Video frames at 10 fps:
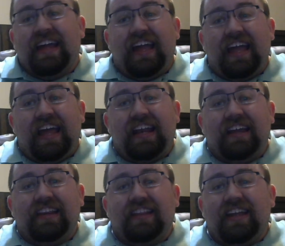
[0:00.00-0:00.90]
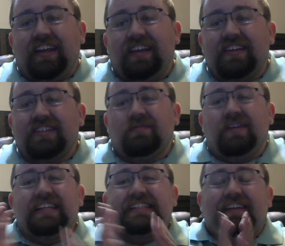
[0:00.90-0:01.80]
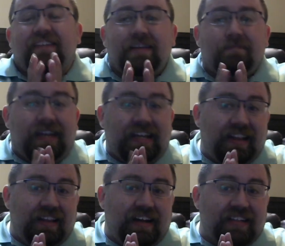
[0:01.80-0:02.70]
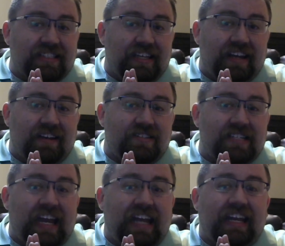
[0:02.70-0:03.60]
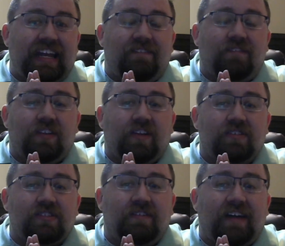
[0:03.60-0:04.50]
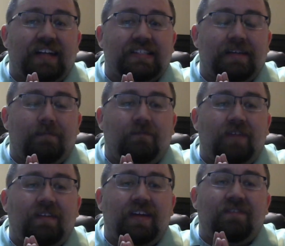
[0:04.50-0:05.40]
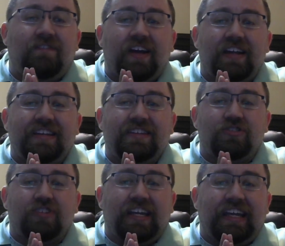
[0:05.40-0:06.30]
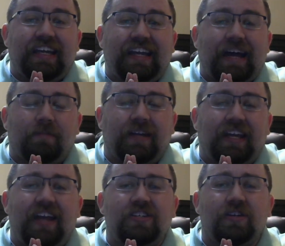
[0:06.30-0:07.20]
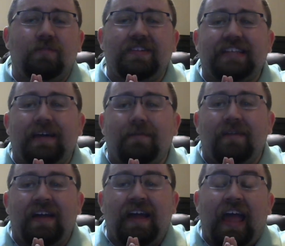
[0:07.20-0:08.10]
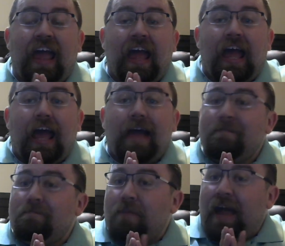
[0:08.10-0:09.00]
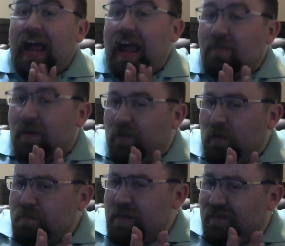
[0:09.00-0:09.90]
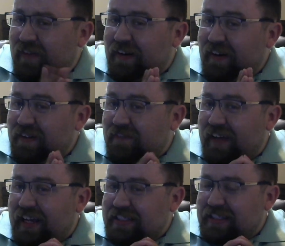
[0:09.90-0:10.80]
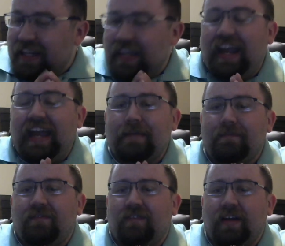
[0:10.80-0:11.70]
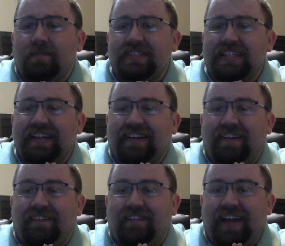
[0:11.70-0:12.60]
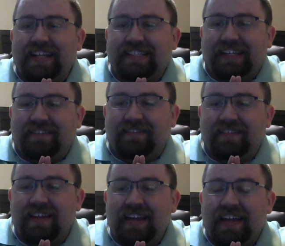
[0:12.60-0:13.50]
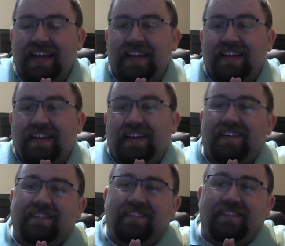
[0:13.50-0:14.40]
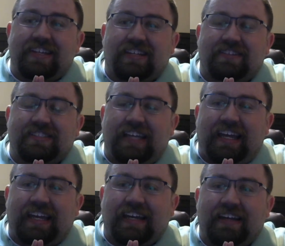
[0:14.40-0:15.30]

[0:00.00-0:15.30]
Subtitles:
And I think this one is going to be a lot entertaining for those who had some very fun, janky application with some powerful mythic artifacts that came from Zendikar Rising. We shall see.